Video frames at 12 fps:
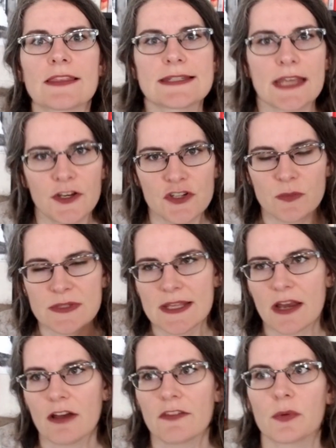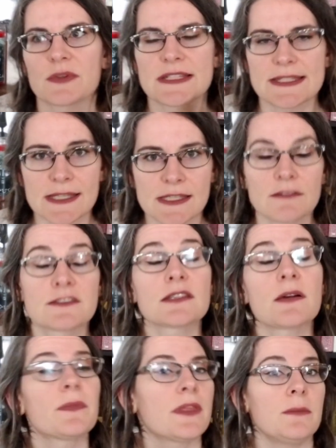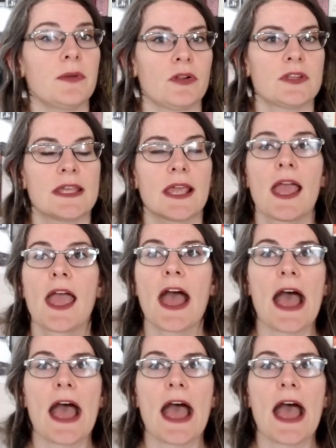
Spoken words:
the tension was there and there was a sense of something building,